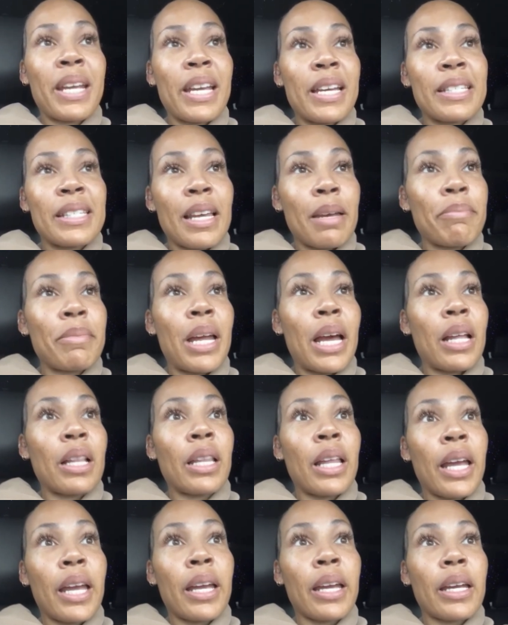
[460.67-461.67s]
because I'm
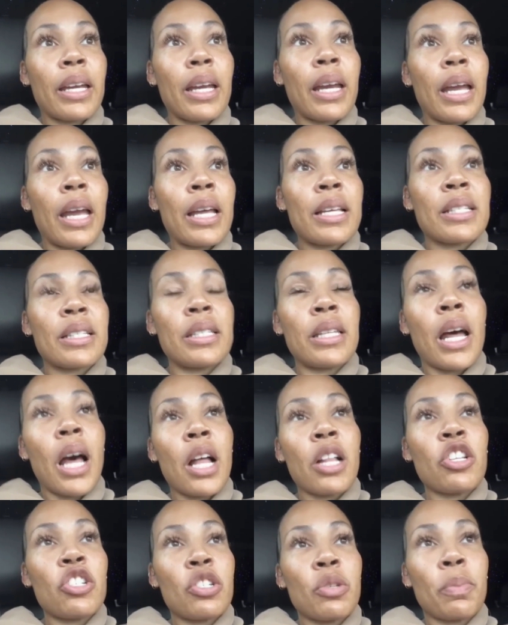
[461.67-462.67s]
not, like, as
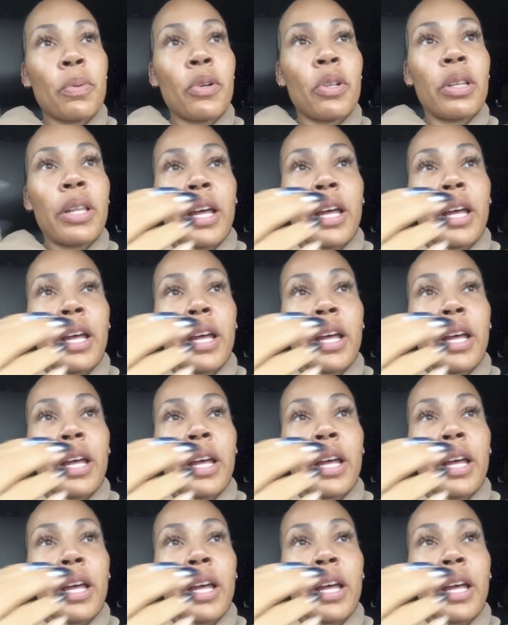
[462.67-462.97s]
knowledgeable.